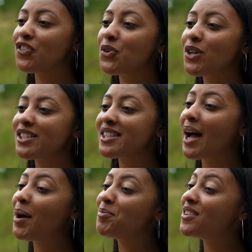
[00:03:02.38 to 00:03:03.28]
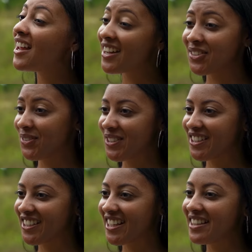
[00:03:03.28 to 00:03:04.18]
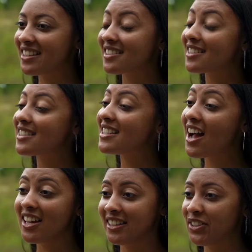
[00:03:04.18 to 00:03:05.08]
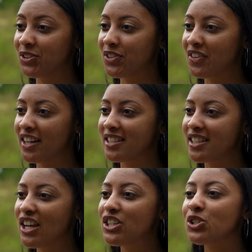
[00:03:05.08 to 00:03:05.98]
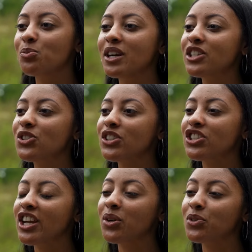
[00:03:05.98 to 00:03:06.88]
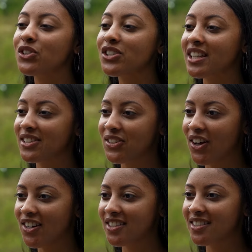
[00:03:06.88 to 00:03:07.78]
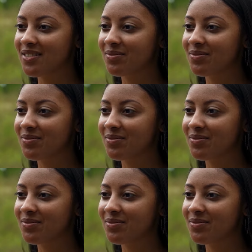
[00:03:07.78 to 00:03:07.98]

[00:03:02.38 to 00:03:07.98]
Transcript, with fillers: Of course, I'm not a lawyer and this is not legal advice, so make sure to check with your state's laws.